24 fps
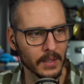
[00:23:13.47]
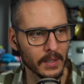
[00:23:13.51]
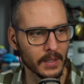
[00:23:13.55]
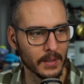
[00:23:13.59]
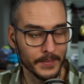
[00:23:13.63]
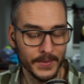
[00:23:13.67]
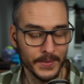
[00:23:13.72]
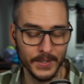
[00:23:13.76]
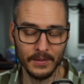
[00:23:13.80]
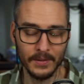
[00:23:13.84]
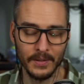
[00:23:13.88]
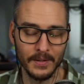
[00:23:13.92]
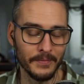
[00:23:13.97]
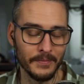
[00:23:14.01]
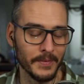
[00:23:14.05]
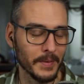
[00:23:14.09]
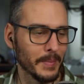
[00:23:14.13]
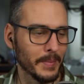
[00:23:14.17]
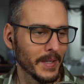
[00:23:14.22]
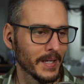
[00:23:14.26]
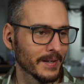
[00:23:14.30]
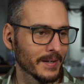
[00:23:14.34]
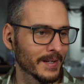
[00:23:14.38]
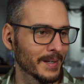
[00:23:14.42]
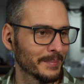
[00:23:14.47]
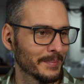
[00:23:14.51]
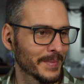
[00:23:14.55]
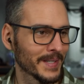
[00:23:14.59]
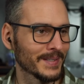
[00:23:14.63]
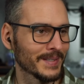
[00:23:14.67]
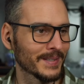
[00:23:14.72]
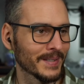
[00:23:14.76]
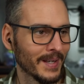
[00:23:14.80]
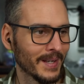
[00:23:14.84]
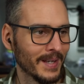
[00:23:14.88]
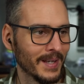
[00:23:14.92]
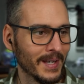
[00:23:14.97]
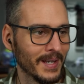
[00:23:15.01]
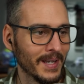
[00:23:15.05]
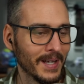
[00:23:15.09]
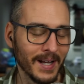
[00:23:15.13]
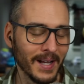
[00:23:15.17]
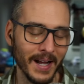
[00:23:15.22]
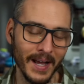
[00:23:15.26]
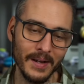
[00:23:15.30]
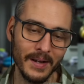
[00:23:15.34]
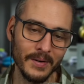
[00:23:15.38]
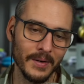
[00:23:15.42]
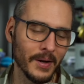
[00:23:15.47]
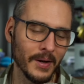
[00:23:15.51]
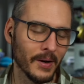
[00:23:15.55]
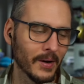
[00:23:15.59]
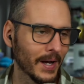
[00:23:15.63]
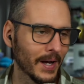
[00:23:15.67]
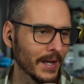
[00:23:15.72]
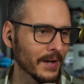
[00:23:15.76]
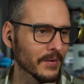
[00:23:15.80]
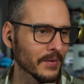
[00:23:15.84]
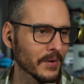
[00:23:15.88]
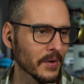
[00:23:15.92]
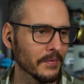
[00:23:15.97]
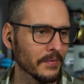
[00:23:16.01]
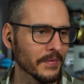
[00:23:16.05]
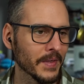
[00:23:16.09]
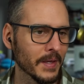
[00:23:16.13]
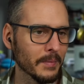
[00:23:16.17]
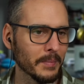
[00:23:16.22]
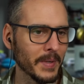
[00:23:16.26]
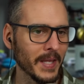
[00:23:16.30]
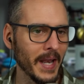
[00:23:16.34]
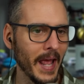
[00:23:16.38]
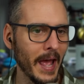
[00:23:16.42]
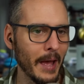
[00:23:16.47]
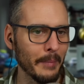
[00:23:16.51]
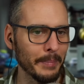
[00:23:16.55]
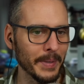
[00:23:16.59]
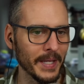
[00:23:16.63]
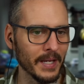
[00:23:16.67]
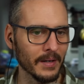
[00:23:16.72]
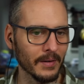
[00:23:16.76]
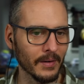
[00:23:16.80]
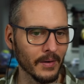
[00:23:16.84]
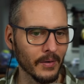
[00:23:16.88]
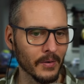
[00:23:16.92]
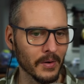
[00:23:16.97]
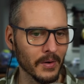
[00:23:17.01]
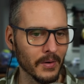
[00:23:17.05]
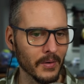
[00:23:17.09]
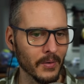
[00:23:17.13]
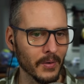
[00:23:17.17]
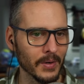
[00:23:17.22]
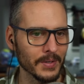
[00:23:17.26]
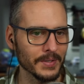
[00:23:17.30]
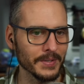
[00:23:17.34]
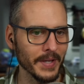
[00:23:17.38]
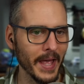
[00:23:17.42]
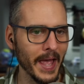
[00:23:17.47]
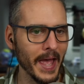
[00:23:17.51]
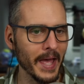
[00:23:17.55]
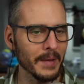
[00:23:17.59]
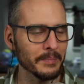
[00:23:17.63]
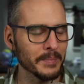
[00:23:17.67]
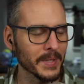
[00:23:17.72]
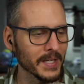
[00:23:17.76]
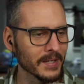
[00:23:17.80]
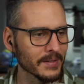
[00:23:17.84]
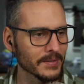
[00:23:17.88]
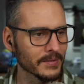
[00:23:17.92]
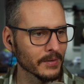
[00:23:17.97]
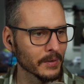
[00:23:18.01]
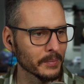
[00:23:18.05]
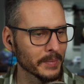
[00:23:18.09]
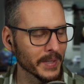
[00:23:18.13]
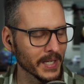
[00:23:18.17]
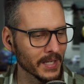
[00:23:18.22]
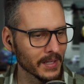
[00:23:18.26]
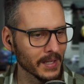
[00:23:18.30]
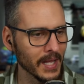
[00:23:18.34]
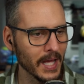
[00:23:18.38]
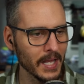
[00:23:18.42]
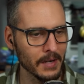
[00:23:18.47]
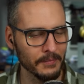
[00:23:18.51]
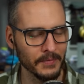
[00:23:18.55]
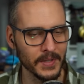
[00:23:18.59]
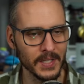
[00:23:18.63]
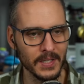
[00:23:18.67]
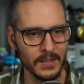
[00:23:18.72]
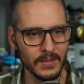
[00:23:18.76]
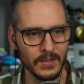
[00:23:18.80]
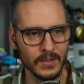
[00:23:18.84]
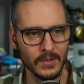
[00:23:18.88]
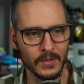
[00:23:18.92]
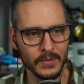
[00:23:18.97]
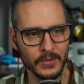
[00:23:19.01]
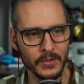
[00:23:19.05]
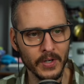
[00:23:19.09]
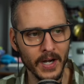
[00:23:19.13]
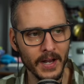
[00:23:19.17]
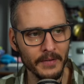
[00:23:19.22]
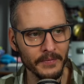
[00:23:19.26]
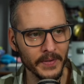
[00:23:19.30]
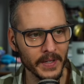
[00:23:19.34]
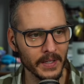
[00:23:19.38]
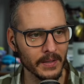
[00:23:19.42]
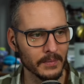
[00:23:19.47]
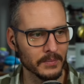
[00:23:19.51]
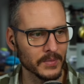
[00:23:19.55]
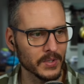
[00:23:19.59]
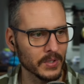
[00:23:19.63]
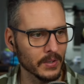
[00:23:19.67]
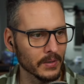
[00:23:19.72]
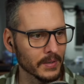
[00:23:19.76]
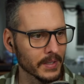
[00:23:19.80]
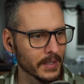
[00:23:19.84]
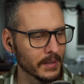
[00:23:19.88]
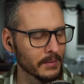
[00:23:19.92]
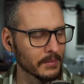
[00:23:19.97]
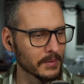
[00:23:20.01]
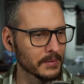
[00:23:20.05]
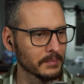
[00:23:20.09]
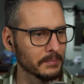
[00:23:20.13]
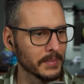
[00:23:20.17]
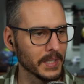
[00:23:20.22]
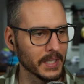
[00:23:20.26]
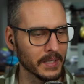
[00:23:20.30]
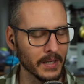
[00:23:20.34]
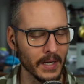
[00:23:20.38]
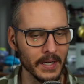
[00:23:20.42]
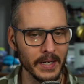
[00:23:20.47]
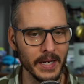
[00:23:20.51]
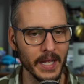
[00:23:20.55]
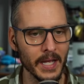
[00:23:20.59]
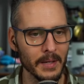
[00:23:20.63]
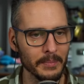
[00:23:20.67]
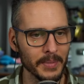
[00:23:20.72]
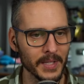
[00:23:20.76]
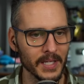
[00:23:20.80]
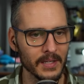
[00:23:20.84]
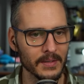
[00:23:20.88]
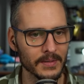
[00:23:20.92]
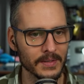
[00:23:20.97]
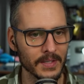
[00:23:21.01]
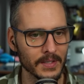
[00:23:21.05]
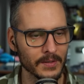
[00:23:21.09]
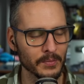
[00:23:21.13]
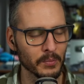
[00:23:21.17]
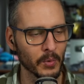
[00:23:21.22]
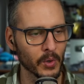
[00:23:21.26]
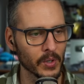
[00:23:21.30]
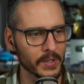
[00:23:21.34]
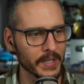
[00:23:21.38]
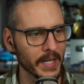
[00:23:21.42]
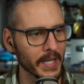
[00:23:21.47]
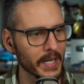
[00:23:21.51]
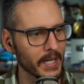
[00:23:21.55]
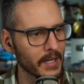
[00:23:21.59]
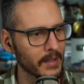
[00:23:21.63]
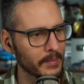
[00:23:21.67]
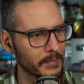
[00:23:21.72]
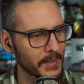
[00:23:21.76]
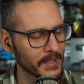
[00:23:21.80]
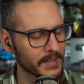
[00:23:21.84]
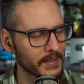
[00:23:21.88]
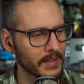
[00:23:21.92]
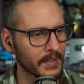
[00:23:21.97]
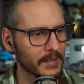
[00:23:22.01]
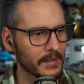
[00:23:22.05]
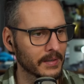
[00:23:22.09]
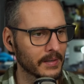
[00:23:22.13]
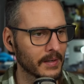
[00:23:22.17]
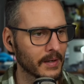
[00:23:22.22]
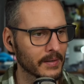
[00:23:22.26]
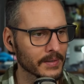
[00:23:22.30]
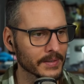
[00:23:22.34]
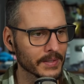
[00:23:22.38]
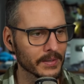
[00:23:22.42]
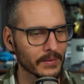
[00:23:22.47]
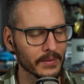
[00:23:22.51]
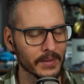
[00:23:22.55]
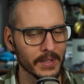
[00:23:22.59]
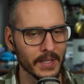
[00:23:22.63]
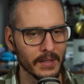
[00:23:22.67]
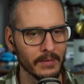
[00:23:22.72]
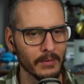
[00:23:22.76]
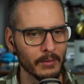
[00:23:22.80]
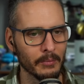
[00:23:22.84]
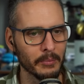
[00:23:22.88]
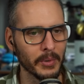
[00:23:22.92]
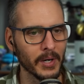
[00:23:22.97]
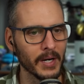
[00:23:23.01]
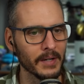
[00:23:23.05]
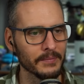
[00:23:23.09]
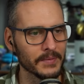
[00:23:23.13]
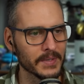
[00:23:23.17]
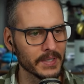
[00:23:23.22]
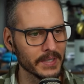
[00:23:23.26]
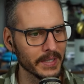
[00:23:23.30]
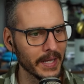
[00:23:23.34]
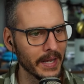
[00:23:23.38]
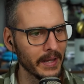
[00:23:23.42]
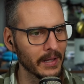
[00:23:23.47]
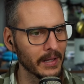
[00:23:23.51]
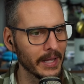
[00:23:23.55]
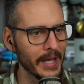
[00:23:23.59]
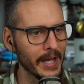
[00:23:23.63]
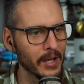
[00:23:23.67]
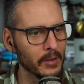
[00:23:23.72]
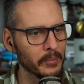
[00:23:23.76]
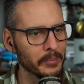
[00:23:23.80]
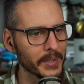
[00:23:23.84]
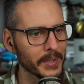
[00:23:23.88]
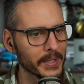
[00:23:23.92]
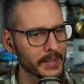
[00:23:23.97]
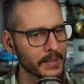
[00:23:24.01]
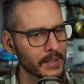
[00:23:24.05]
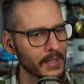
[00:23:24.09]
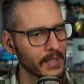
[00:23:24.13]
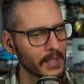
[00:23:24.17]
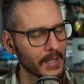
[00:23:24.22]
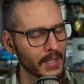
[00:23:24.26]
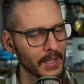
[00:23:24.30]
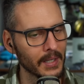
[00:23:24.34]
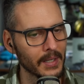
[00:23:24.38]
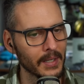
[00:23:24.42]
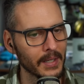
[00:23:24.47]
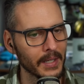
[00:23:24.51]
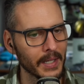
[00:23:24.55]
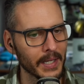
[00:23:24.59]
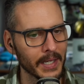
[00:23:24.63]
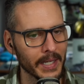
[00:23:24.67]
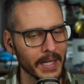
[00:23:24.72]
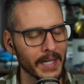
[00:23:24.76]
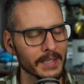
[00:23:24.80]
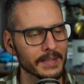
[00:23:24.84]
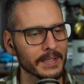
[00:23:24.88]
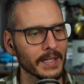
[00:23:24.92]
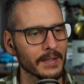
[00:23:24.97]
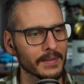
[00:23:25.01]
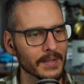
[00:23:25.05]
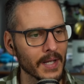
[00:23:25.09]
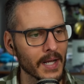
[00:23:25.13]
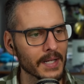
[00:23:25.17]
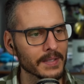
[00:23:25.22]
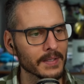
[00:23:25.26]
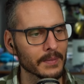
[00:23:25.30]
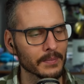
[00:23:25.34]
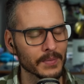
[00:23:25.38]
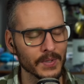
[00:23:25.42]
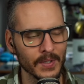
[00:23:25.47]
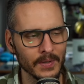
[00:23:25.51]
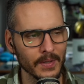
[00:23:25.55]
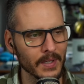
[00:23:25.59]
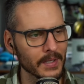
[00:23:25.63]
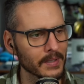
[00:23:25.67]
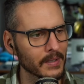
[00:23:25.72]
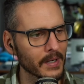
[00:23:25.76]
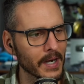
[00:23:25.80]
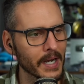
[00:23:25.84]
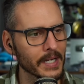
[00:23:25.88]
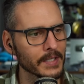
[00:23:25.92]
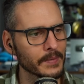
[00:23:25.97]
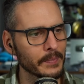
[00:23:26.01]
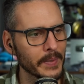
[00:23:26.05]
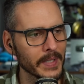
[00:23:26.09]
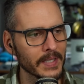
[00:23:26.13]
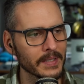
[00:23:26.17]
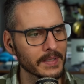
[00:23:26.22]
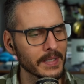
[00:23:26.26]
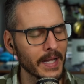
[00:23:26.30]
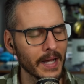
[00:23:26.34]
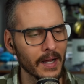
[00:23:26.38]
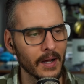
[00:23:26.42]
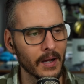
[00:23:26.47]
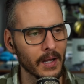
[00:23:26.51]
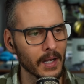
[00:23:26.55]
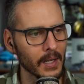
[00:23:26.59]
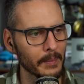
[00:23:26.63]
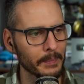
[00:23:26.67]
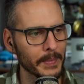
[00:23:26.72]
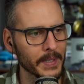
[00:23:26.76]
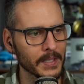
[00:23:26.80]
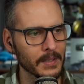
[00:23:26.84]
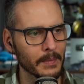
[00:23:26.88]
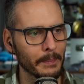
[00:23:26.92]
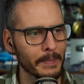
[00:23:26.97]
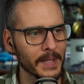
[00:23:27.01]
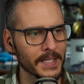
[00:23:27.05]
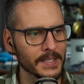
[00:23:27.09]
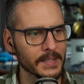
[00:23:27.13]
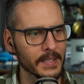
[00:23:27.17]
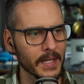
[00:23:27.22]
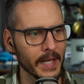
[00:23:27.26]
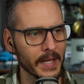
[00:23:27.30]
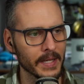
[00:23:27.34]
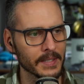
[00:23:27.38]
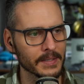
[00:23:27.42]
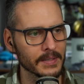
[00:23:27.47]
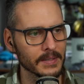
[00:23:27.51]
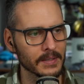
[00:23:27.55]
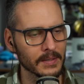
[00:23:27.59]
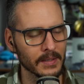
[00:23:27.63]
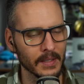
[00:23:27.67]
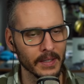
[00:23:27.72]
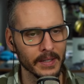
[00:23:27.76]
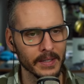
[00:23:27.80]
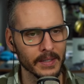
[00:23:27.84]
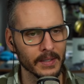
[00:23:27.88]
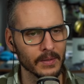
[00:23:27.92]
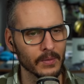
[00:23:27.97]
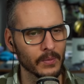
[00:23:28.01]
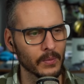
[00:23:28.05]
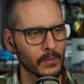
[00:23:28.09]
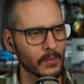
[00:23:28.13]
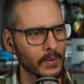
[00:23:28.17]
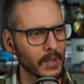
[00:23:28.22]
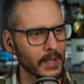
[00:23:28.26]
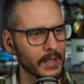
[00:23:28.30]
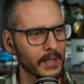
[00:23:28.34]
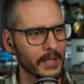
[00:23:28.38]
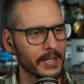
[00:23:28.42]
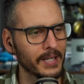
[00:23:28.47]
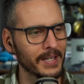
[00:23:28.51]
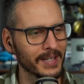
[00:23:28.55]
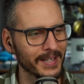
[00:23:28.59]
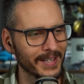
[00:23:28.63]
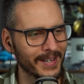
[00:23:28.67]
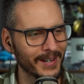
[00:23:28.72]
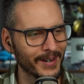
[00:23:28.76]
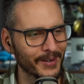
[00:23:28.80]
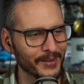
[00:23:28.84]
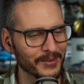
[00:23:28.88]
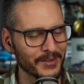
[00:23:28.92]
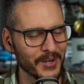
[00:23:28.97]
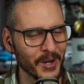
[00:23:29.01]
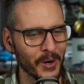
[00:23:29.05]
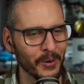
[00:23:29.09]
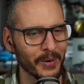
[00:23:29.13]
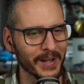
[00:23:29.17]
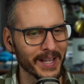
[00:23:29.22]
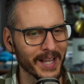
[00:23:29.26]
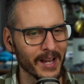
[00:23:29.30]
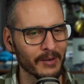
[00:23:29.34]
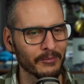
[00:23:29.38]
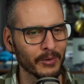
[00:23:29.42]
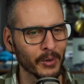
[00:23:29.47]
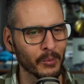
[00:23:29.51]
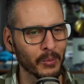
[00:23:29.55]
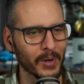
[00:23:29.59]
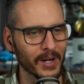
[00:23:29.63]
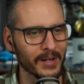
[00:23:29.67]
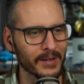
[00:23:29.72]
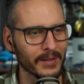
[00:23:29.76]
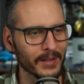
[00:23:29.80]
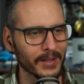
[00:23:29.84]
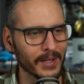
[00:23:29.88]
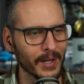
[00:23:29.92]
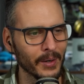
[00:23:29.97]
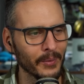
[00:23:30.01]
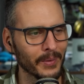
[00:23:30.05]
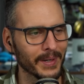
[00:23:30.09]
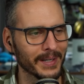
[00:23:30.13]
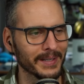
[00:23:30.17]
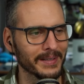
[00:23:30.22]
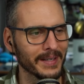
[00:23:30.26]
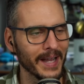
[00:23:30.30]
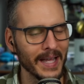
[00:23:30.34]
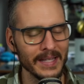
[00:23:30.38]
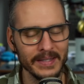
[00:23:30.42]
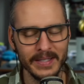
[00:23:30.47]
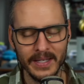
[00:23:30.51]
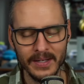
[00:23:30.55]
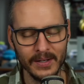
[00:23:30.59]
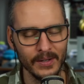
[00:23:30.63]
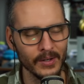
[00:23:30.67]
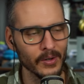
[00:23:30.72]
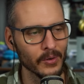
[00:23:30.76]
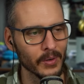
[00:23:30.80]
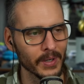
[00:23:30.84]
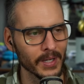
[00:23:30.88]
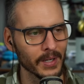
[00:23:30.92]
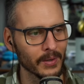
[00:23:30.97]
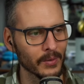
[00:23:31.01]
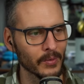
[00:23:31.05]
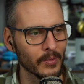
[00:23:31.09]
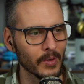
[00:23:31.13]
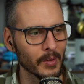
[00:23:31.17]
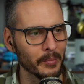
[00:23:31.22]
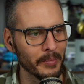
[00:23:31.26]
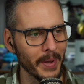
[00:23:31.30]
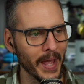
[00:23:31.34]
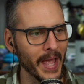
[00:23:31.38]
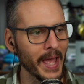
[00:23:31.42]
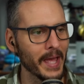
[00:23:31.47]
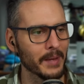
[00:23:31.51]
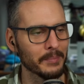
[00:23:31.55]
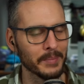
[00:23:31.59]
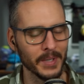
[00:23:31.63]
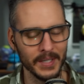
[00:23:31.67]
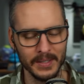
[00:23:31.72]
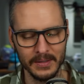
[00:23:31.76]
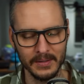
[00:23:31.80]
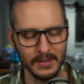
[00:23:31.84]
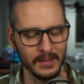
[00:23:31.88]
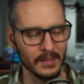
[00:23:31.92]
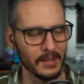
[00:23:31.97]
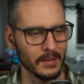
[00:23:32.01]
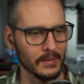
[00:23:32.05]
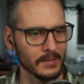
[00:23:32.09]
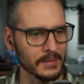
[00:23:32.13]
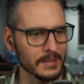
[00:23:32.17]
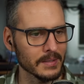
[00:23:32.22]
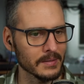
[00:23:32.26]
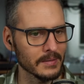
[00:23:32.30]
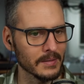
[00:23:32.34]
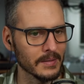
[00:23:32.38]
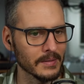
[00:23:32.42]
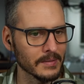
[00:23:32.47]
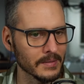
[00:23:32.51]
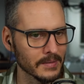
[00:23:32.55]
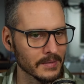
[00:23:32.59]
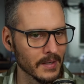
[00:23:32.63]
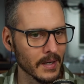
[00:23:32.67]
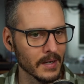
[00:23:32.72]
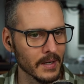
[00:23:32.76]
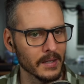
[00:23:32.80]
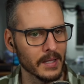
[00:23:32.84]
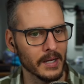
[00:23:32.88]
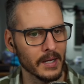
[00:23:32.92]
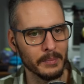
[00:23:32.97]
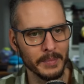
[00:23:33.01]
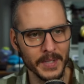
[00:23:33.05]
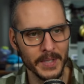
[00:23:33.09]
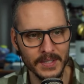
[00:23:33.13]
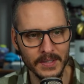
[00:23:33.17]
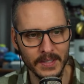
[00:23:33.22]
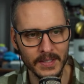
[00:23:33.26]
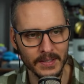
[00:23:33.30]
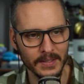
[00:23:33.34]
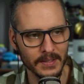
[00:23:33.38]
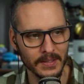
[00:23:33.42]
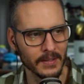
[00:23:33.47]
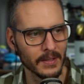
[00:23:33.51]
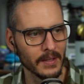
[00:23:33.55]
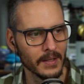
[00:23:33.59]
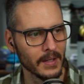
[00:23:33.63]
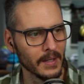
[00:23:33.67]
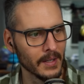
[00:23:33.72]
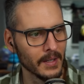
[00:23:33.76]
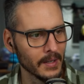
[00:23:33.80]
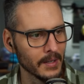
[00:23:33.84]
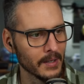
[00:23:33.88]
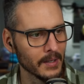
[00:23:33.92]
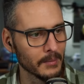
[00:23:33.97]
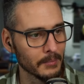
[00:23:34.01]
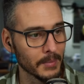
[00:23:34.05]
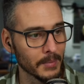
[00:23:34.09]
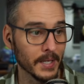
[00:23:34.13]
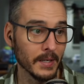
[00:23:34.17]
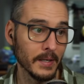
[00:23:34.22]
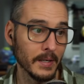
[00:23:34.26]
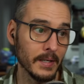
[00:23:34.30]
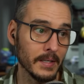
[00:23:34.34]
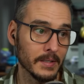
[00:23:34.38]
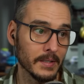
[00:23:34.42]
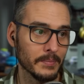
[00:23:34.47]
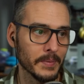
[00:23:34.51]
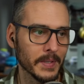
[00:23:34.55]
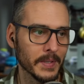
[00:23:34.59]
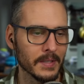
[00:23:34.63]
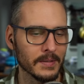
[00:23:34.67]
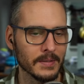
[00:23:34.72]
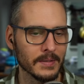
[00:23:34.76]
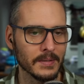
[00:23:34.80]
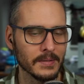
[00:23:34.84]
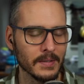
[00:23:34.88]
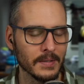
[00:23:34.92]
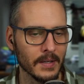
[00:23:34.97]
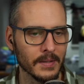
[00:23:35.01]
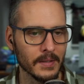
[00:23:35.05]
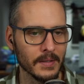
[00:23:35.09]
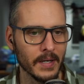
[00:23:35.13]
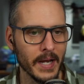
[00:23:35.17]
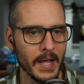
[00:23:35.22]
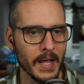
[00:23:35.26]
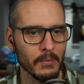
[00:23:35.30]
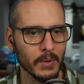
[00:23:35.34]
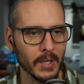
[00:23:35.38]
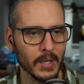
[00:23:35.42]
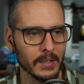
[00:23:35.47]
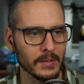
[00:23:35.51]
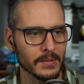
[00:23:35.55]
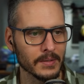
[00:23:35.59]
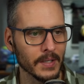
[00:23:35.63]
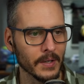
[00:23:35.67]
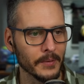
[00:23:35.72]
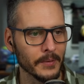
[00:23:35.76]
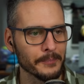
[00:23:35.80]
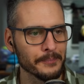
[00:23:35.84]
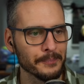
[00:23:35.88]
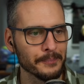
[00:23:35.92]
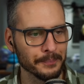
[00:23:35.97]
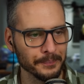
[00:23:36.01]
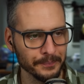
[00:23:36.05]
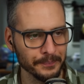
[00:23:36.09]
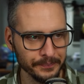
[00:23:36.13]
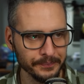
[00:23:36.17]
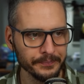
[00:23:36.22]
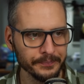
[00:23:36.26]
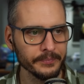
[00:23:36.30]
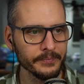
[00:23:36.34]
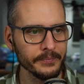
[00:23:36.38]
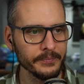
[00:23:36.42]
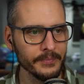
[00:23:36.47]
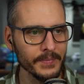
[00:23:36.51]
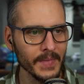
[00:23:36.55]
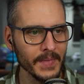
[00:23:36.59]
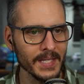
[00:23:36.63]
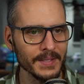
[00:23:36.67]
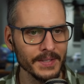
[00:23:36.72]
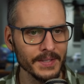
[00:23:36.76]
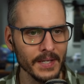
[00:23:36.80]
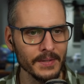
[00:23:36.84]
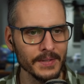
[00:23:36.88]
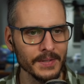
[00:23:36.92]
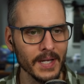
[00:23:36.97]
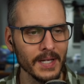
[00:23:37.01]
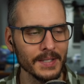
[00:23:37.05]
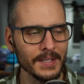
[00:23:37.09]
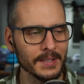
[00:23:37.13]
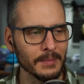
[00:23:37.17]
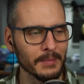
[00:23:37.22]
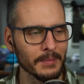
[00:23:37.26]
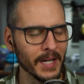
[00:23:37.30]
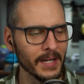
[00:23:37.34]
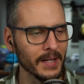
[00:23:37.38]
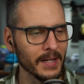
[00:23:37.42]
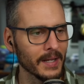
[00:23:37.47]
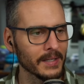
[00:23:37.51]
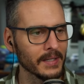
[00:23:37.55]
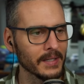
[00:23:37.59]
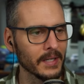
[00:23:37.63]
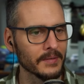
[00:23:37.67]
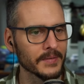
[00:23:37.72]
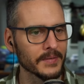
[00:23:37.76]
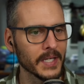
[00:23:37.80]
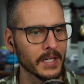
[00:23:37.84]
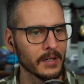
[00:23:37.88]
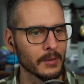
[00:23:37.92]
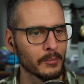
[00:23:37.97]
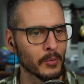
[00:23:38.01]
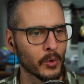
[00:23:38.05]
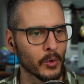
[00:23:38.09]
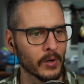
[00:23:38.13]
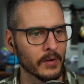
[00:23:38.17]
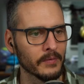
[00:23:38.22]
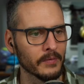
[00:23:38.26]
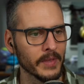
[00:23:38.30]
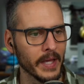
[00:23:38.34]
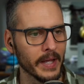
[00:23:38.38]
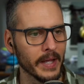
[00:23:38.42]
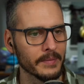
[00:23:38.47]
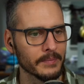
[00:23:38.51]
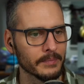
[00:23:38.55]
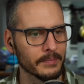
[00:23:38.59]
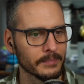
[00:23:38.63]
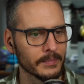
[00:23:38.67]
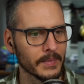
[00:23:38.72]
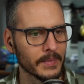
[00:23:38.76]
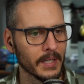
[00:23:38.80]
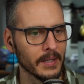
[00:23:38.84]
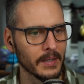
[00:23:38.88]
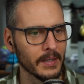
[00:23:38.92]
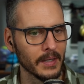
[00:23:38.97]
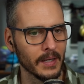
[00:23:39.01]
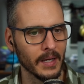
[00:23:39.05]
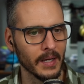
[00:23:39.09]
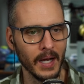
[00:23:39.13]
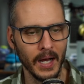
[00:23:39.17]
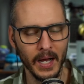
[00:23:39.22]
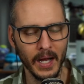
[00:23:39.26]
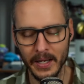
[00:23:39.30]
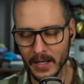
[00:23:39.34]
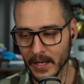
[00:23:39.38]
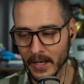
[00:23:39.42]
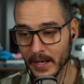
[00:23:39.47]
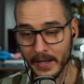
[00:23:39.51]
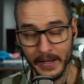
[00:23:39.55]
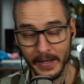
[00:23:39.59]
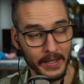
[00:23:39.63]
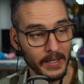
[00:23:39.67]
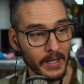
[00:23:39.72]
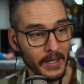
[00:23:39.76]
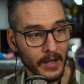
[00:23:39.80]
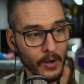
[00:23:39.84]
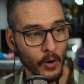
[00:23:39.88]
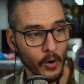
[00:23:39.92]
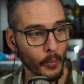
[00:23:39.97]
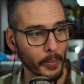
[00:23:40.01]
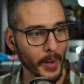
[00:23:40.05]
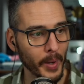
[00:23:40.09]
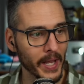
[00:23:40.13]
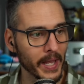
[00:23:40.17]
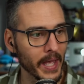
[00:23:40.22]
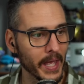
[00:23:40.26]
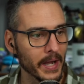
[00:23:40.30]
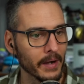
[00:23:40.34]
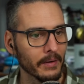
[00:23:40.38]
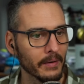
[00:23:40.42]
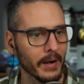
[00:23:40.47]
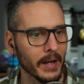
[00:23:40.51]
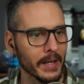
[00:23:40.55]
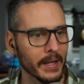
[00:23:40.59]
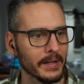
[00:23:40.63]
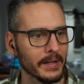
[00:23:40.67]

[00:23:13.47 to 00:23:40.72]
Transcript: I'm sure the VPN companies. I don't know. I don't know if they'd be happy or, or, or sad because there'd be a lot of additional traffic. I'm sure they would be kind of happy because it's more data, but then also they would probably scale out. But yeah, it sounds awesome. So then your ISP is not all up in your business, like what you know, knowing everywhere you're going. Not that you're going anywhere bad, but you know, it's it's none of their business. But it is because it's on their network. So sounds awesome. I, would love to hear more of that. I, I and I hope I got it right.